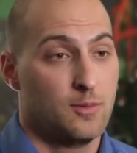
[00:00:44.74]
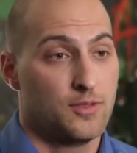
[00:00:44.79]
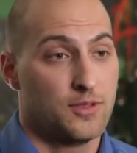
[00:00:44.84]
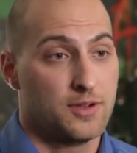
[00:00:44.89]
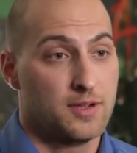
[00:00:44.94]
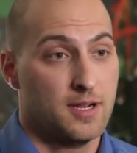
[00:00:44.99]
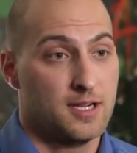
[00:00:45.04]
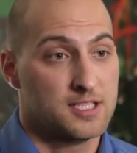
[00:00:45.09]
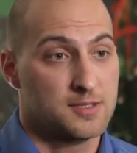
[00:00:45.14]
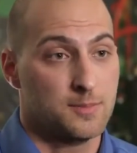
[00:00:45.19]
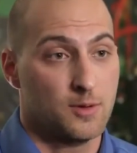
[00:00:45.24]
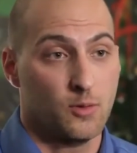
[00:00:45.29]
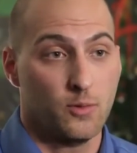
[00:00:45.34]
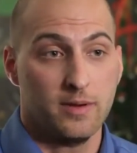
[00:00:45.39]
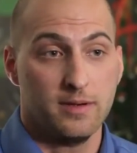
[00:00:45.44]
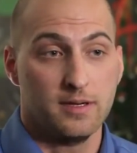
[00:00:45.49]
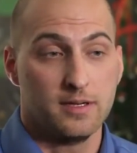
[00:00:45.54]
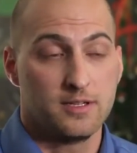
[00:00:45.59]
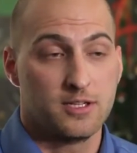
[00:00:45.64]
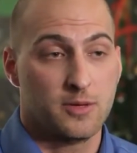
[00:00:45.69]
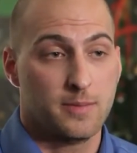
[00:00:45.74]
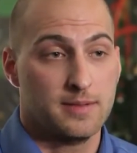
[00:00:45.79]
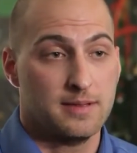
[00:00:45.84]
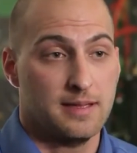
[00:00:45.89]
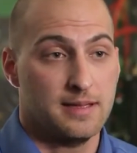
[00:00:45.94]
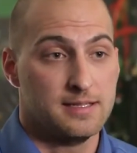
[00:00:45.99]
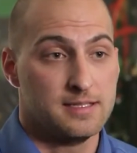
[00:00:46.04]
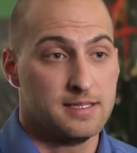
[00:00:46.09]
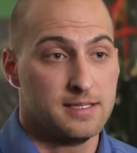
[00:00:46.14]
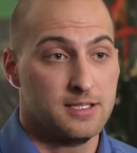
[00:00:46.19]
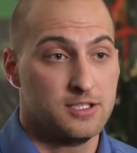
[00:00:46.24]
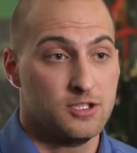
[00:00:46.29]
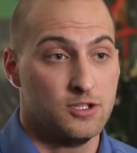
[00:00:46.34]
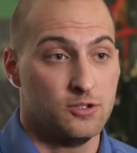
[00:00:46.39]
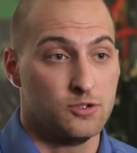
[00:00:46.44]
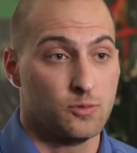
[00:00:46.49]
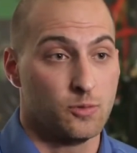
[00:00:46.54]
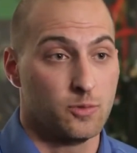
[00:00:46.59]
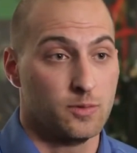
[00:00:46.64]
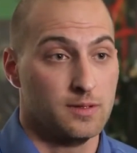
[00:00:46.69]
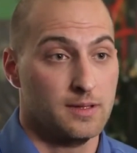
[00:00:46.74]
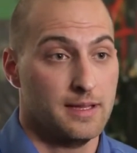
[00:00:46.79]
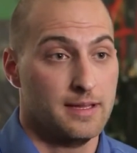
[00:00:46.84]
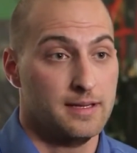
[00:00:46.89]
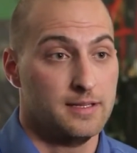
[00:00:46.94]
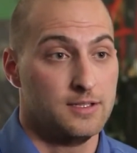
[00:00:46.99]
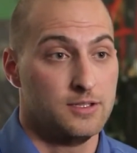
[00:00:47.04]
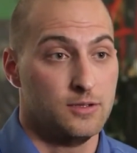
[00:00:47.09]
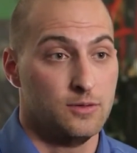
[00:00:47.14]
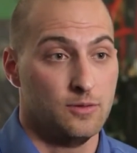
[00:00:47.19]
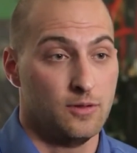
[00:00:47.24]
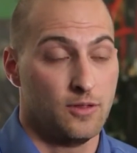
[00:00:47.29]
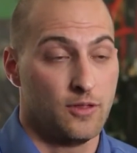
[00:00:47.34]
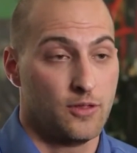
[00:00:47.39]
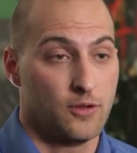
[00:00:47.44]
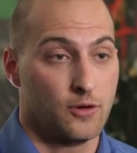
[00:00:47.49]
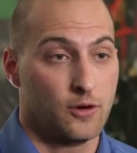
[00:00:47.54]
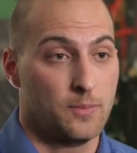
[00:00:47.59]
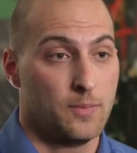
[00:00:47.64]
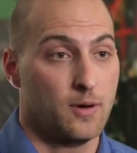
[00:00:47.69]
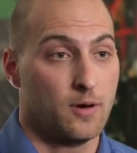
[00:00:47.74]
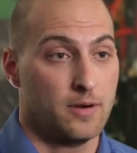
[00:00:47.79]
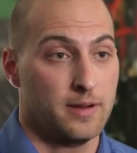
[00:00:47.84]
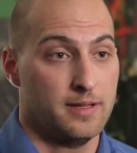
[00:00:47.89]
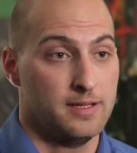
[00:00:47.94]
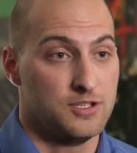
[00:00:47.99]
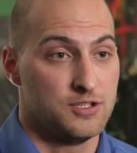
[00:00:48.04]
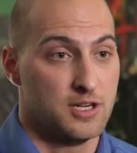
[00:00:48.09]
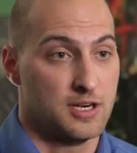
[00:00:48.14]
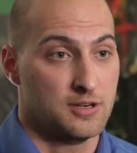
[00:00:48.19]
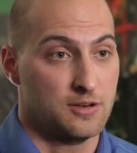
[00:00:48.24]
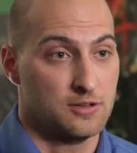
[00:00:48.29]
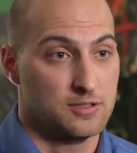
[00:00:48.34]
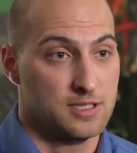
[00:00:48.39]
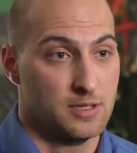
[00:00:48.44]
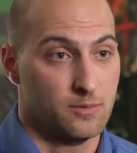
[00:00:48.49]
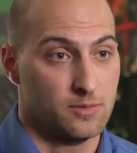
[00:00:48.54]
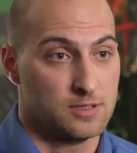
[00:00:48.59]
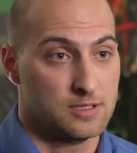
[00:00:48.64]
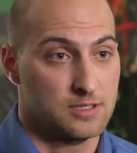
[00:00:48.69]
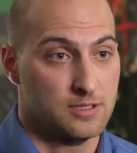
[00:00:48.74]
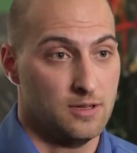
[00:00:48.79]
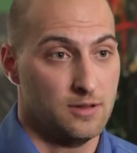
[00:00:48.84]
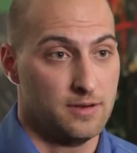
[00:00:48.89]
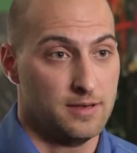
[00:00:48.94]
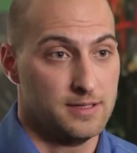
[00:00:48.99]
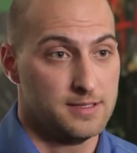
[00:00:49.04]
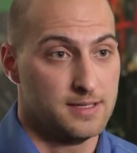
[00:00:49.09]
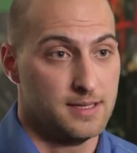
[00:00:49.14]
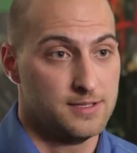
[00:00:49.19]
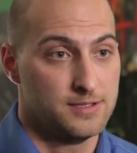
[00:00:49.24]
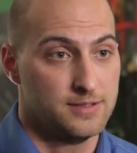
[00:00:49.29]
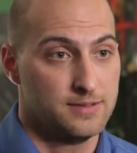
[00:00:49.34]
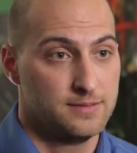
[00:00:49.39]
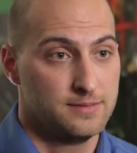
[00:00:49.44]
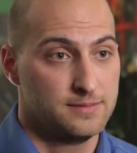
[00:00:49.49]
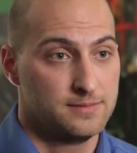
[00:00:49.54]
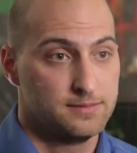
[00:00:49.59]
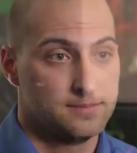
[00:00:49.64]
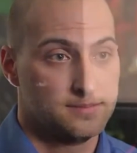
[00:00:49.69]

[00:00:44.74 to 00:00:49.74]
with the customer, we determined that his issues were related to the third-party injectors that were installed in his engine.